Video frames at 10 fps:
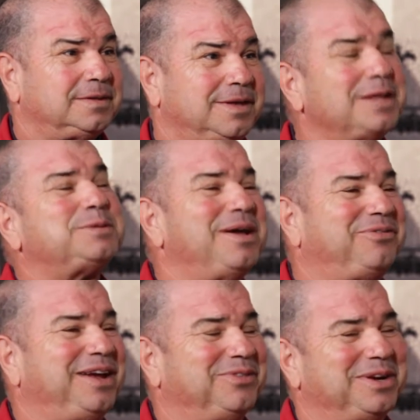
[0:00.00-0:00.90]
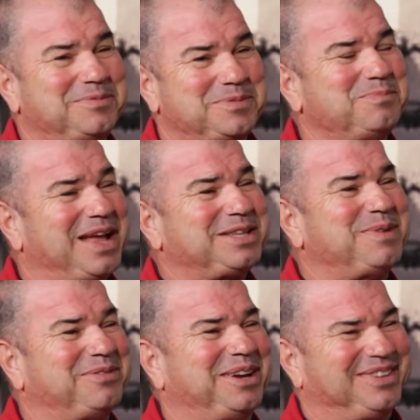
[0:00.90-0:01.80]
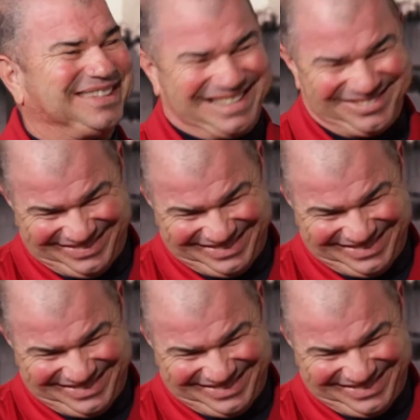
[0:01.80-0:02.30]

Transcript: So that's my favorite tip.